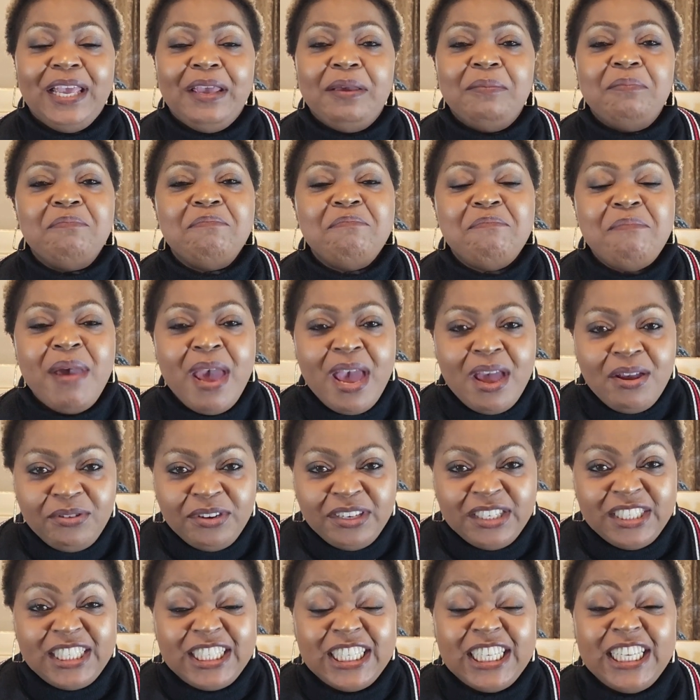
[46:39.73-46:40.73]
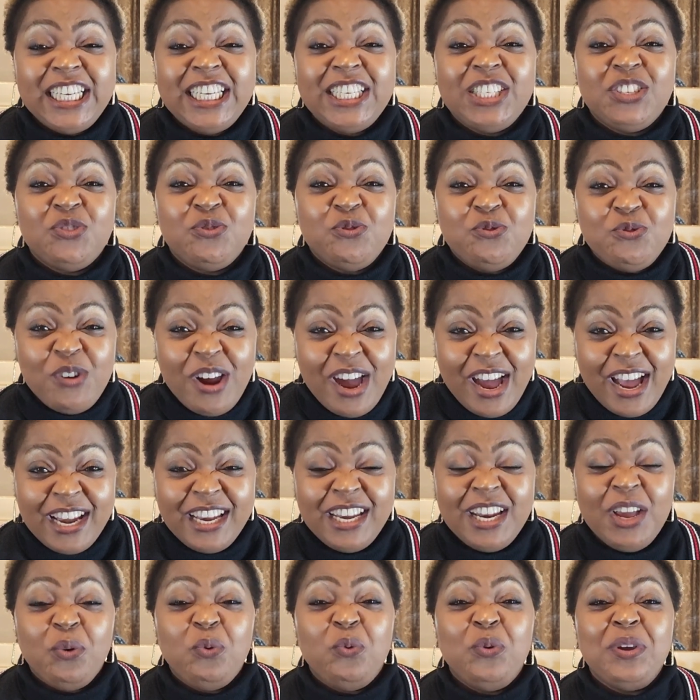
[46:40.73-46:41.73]
Marriage is run
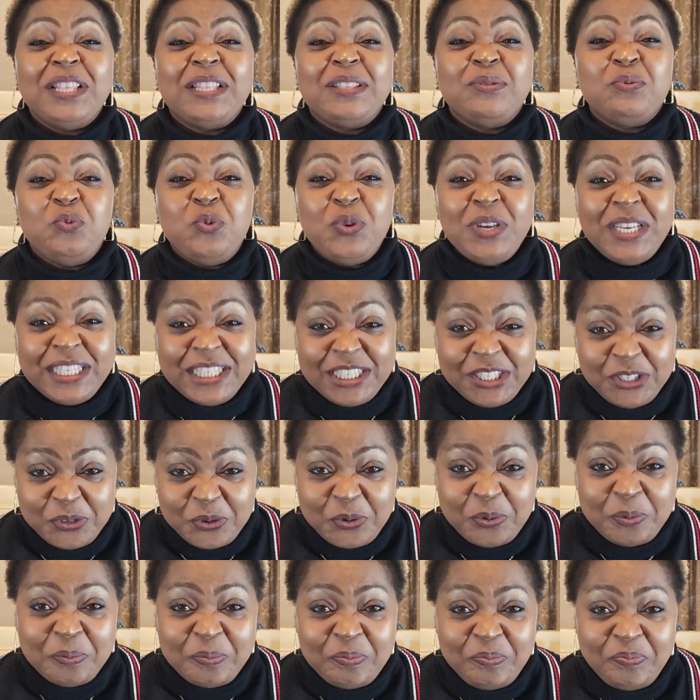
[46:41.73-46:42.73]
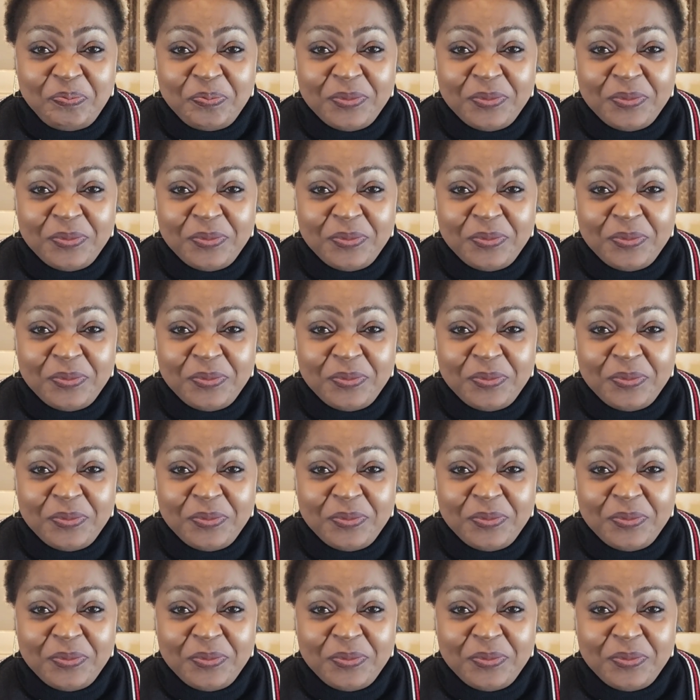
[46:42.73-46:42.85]
with wisdom.